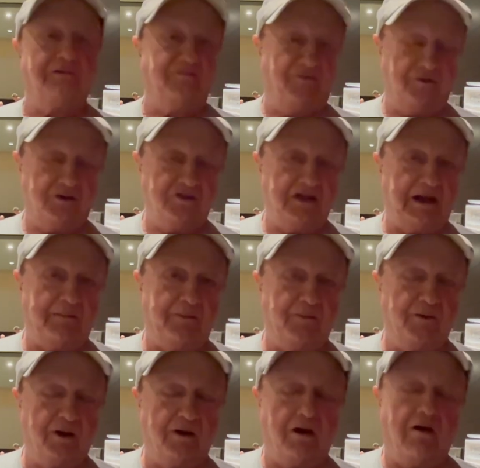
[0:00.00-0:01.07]
For example,
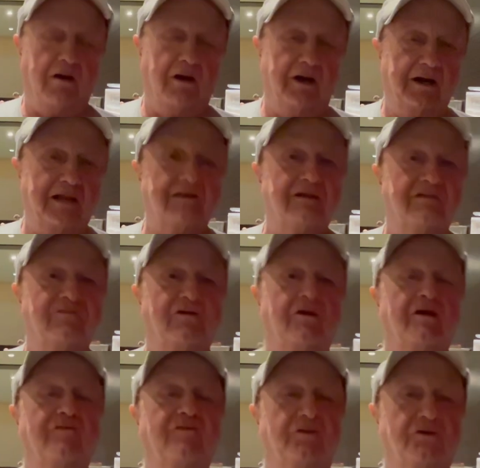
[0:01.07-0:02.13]
the guard at the
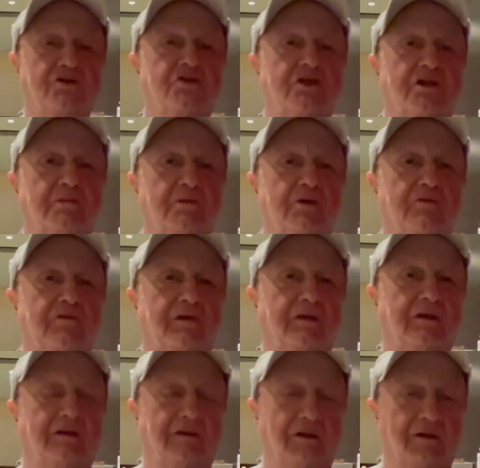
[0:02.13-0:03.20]
very first of the movie
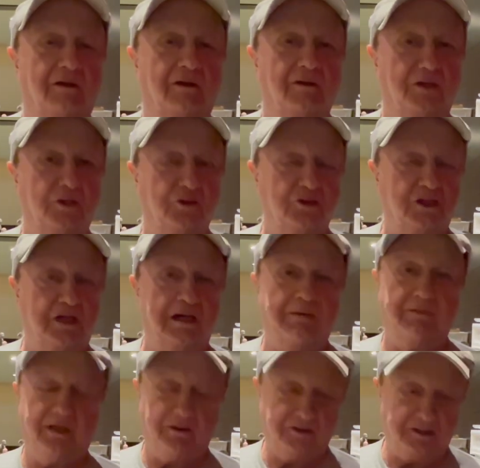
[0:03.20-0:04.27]
used
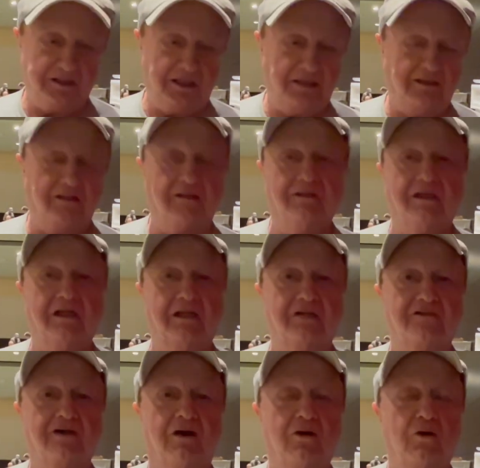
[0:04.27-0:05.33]
him because he he
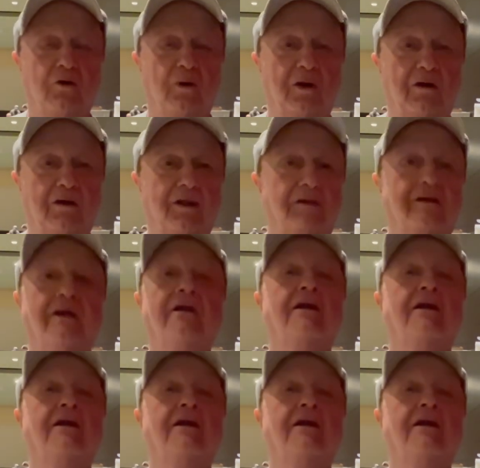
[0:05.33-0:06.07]
could talk well, and